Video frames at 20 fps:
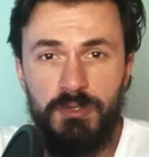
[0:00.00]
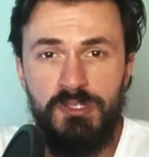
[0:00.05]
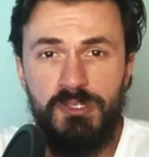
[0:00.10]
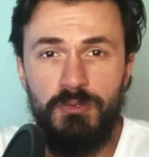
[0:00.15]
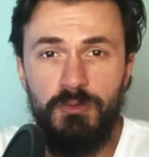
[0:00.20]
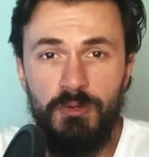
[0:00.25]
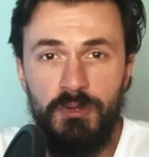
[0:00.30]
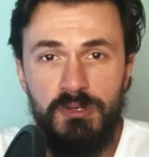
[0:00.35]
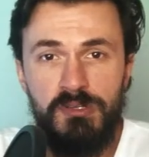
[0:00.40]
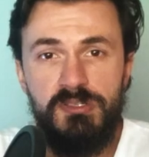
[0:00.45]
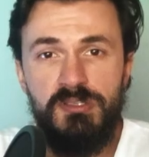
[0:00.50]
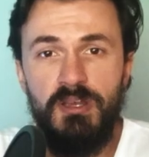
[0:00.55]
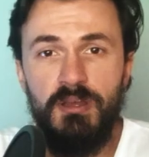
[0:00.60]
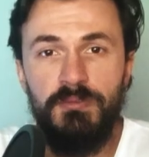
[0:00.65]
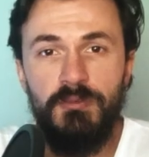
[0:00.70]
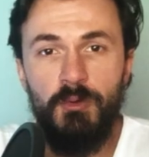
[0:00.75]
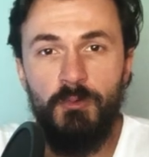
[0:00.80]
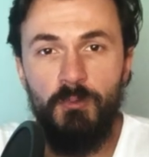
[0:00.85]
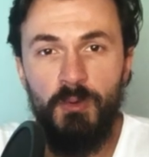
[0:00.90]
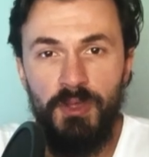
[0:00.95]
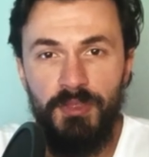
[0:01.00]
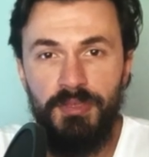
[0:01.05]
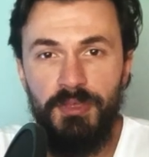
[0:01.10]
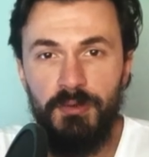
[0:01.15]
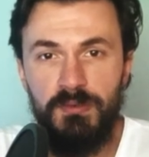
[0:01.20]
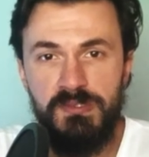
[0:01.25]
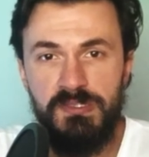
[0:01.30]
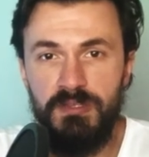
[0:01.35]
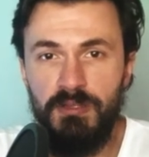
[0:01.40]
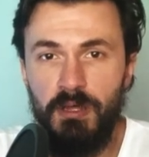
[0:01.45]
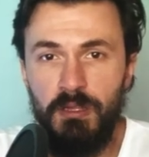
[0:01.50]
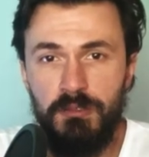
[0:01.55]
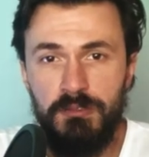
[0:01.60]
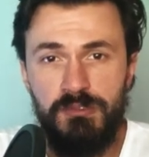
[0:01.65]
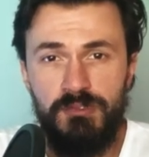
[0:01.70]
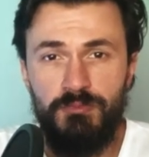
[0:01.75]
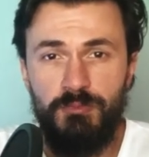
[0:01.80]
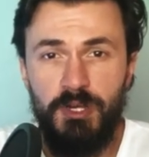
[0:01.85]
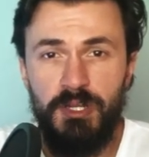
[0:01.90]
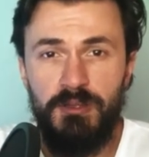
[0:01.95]
scooters under
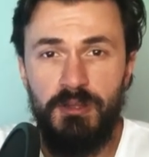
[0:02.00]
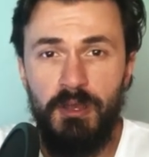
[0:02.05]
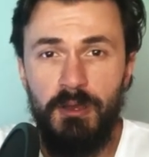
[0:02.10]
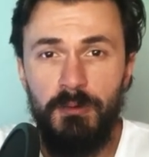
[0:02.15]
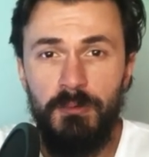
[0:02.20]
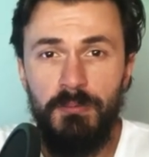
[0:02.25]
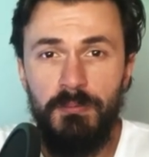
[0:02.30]
$1,000 right now.